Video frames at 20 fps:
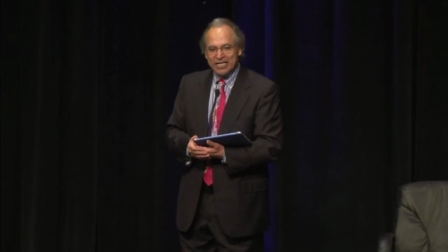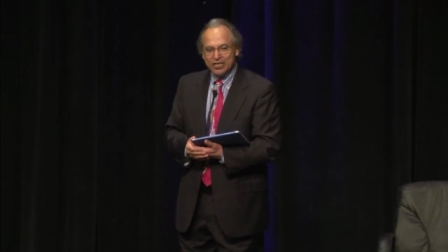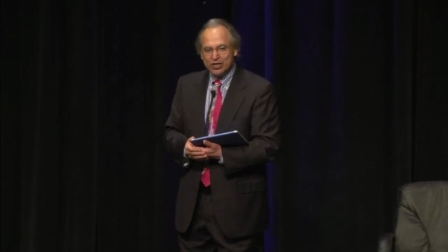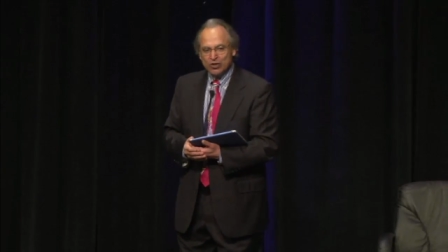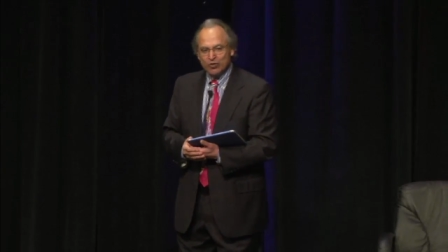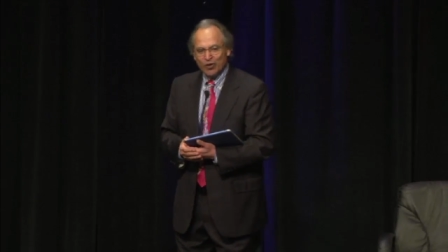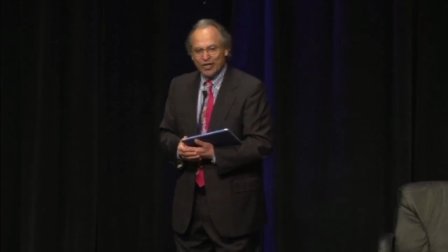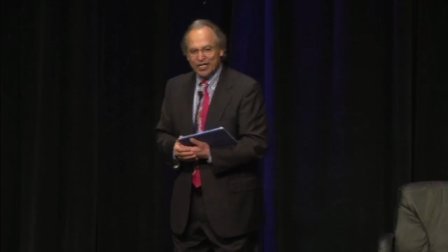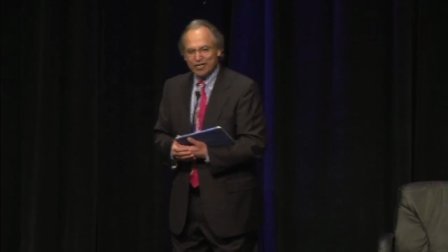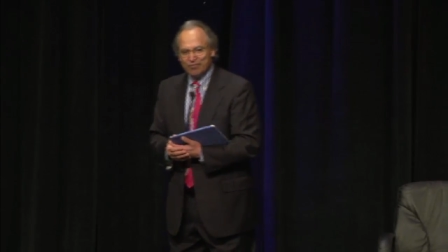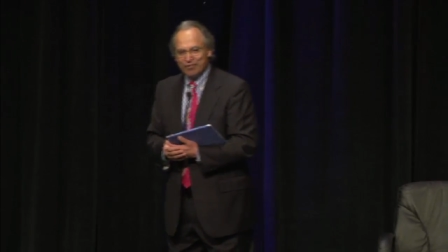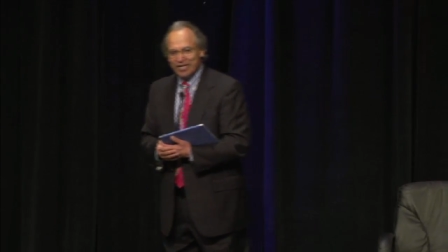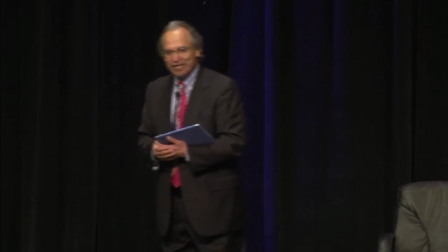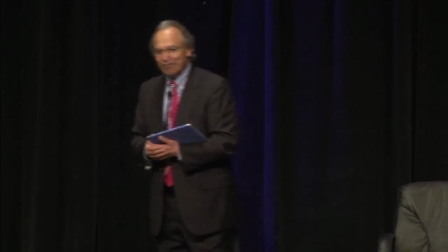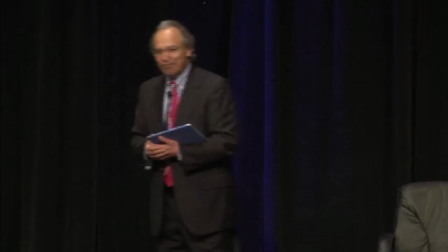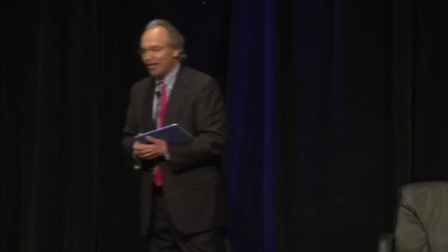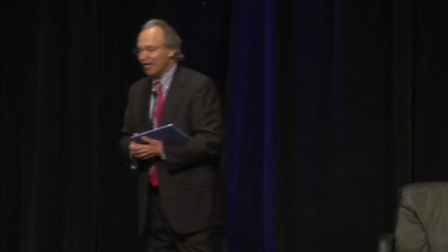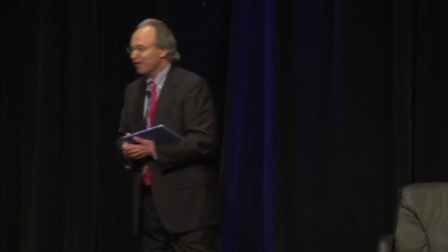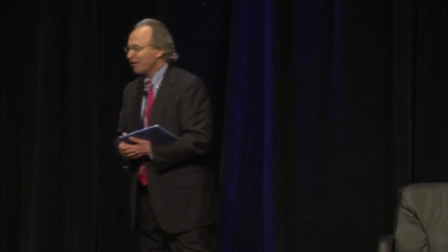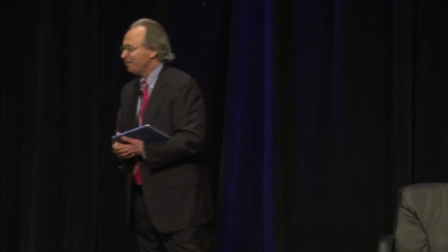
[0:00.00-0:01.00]
Please join
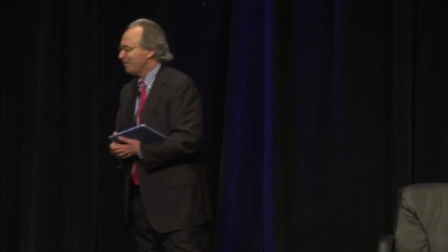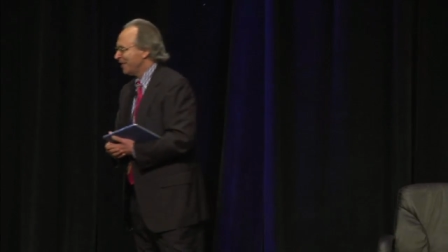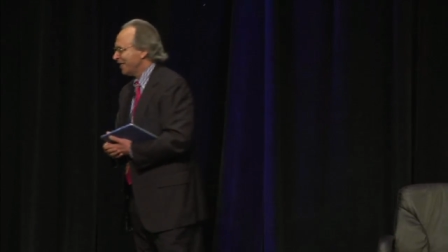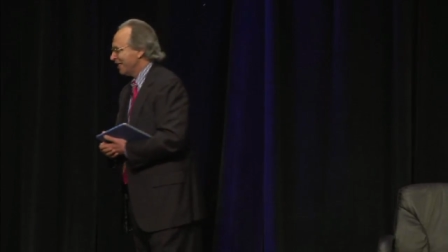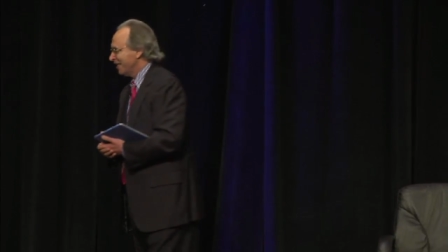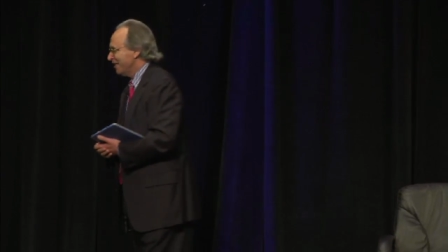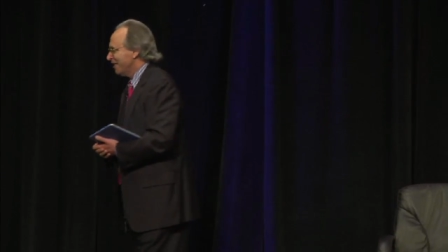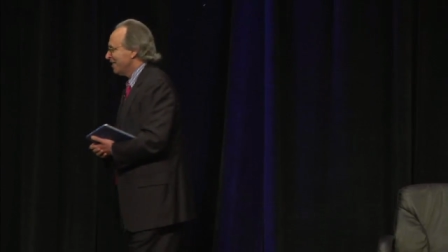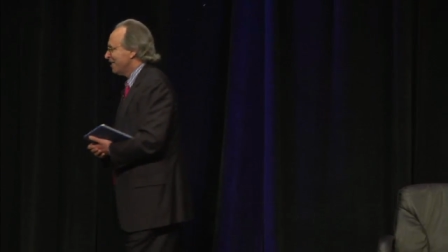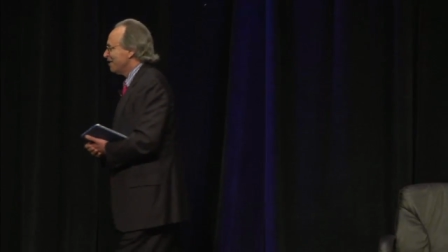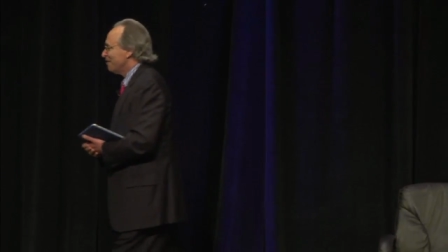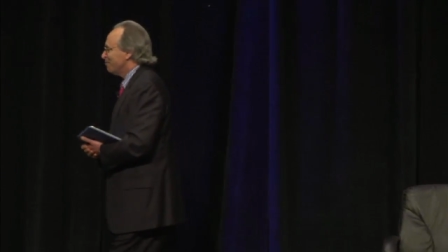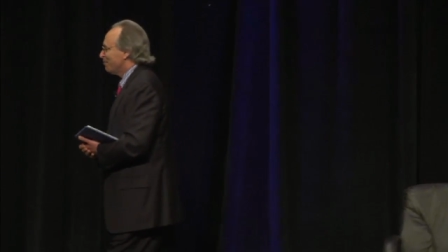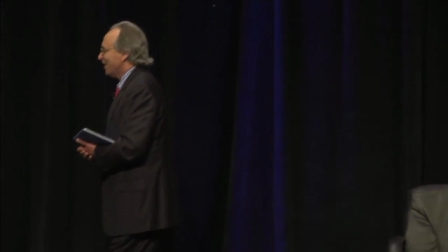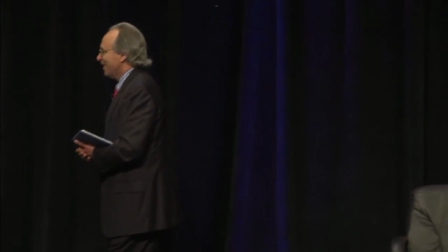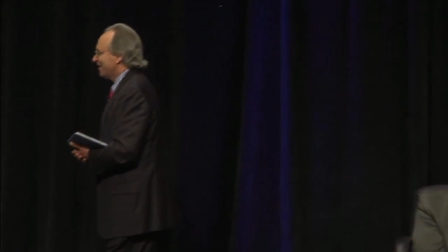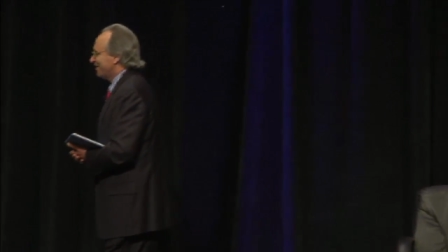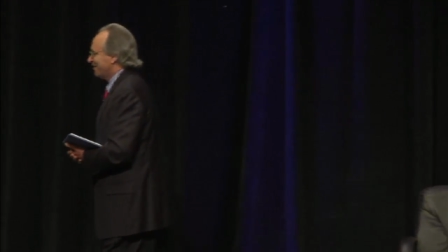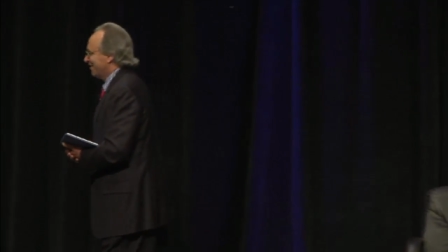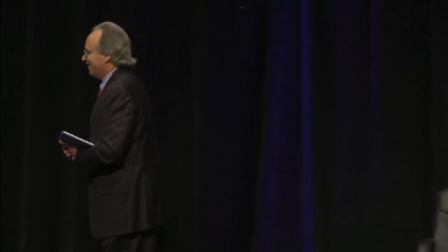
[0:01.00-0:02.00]
me welcoming
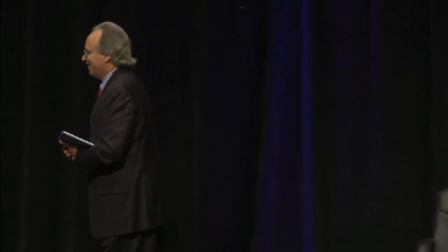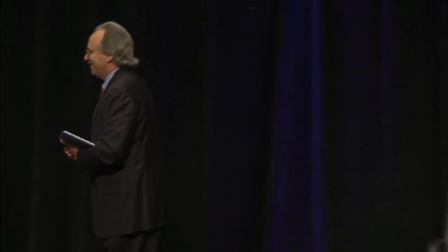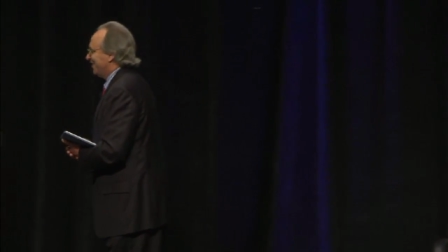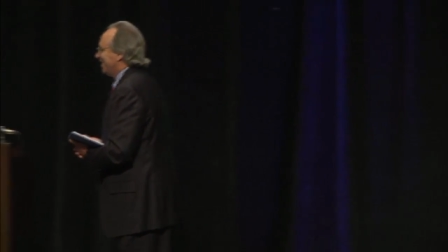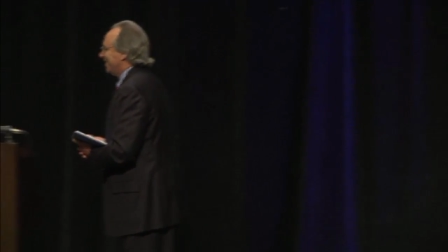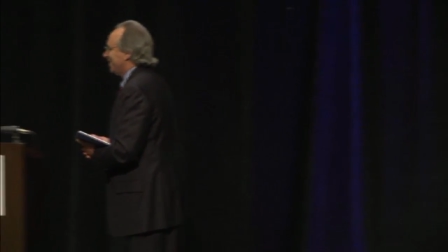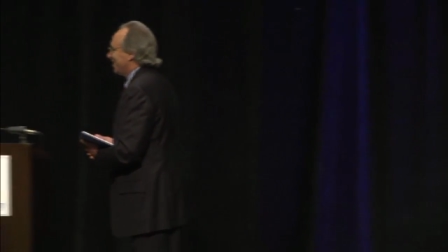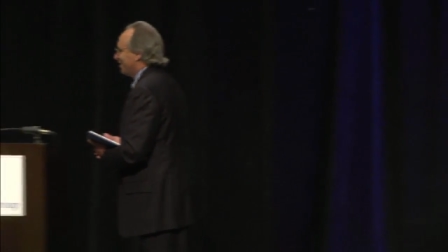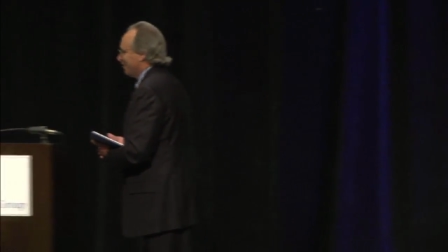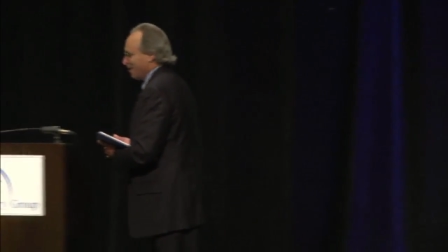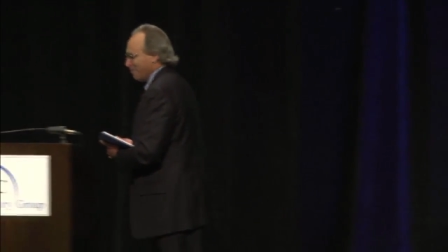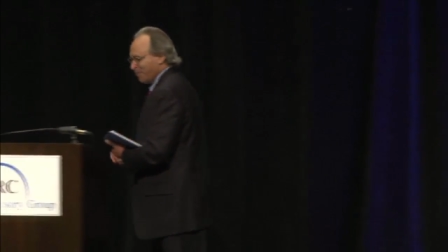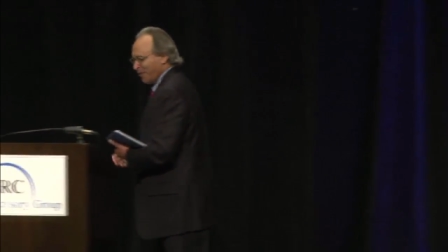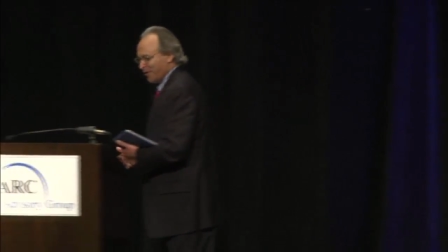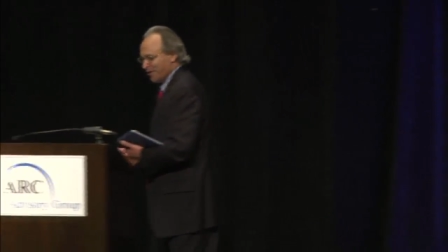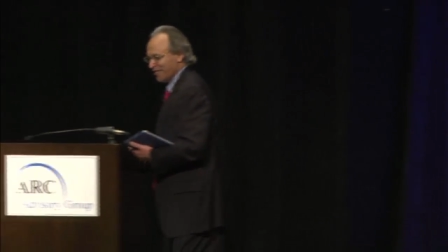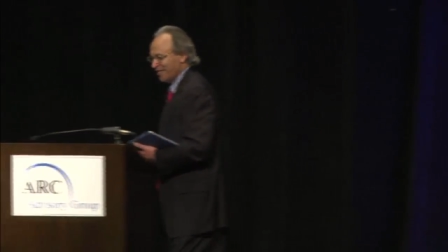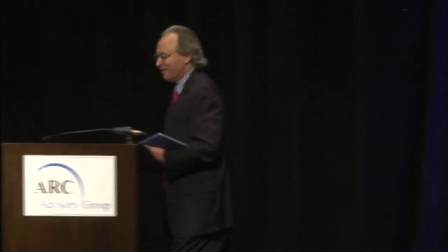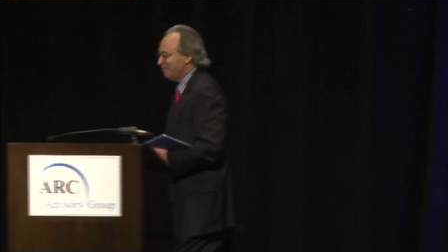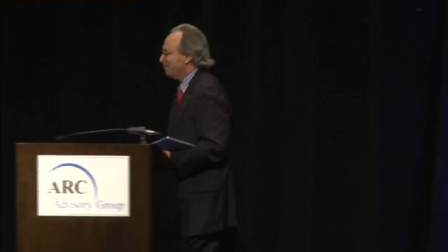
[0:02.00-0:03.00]
Peter to the
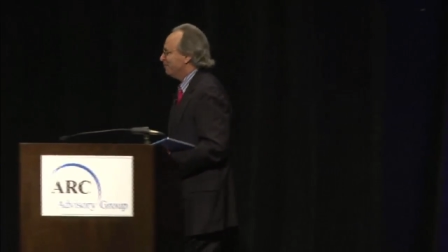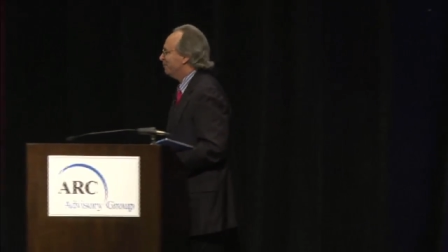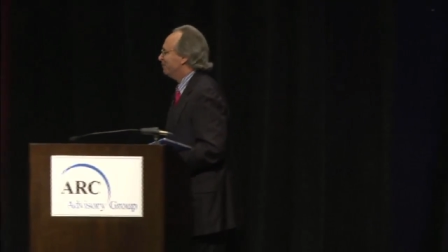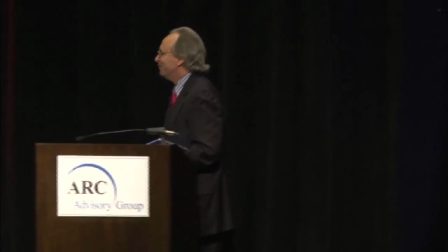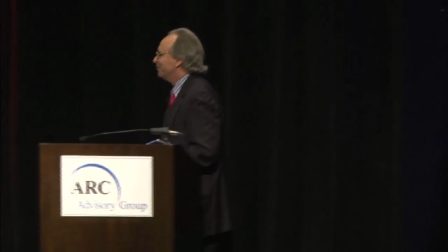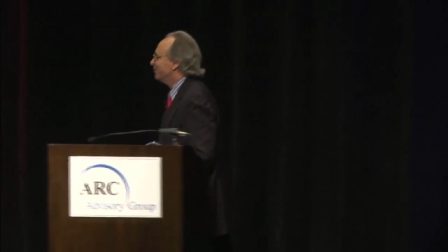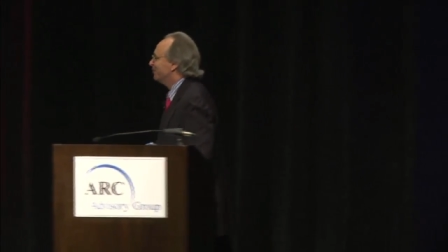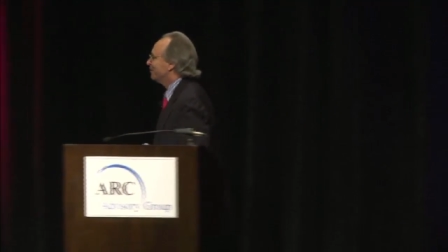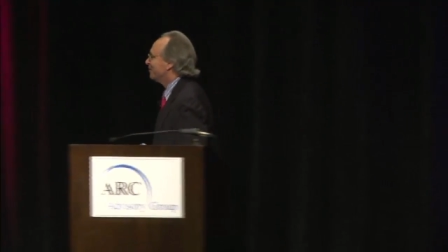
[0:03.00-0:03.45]
podium.